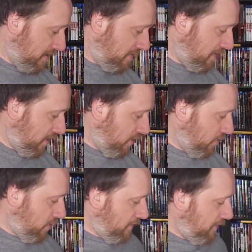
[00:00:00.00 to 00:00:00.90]

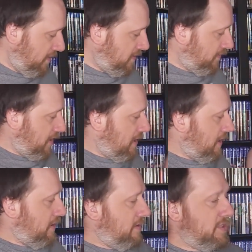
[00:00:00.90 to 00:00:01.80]
So, first of
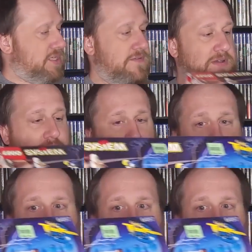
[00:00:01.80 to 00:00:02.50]
all, she found